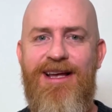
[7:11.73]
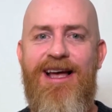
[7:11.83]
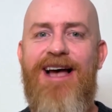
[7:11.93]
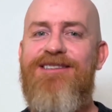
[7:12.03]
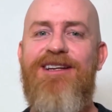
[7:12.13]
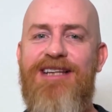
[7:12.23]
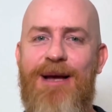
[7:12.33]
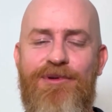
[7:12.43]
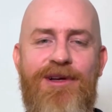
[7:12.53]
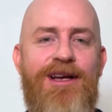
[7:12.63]
As an
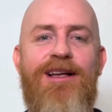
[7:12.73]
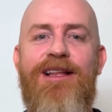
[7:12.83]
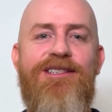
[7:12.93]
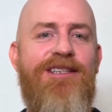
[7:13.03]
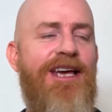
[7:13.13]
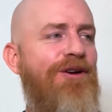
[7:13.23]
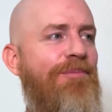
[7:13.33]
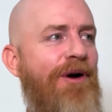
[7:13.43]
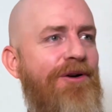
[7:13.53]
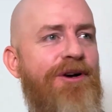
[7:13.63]
example, let's say your
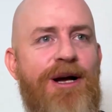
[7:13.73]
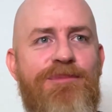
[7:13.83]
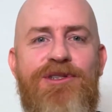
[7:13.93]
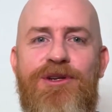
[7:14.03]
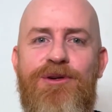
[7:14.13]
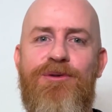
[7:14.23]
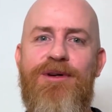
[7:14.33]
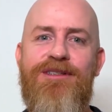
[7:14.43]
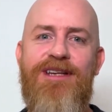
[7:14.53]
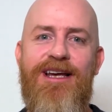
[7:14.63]
partner comes to you
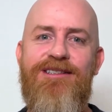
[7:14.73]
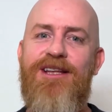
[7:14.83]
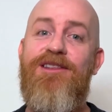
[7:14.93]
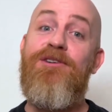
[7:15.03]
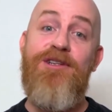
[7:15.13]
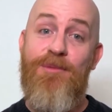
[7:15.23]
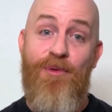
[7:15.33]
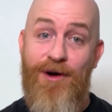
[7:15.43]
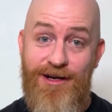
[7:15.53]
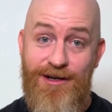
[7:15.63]
and says that they're
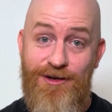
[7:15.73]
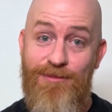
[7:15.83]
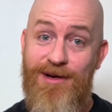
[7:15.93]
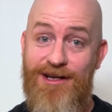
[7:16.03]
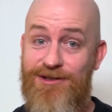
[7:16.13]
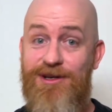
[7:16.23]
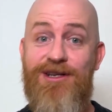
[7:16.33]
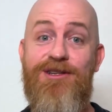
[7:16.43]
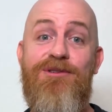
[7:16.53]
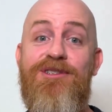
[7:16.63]
disappointed in you because you
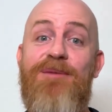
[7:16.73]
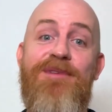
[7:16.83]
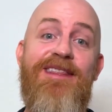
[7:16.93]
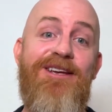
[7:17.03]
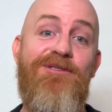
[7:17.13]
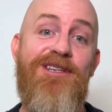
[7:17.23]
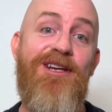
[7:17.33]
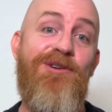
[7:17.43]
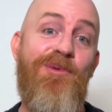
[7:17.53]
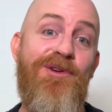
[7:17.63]
didn't do something that you
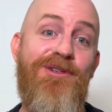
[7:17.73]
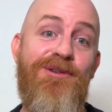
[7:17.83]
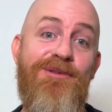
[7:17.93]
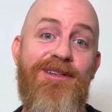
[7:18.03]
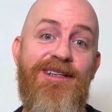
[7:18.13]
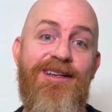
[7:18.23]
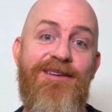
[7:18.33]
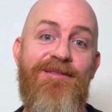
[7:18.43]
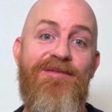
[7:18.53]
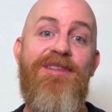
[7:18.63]
said you would do.
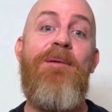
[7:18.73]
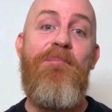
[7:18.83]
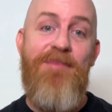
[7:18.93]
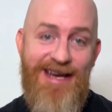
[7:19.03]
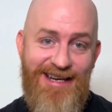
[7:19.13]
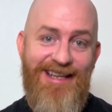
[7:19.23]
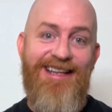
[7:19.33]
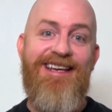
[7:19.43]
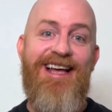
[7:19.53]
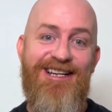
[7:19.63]

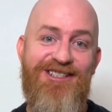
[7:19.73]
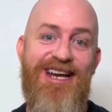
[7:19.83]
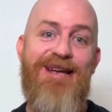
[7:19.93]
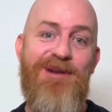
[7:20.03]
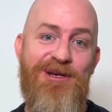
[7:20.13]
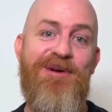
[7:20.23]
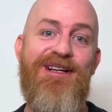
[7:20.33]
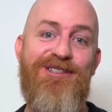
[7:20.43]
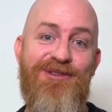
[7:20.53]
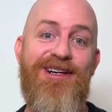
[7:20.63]
Immediately, that shame in you
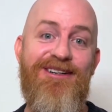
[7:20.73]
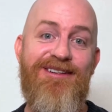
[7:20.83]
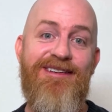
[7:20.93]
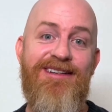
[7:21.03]
gets triggered.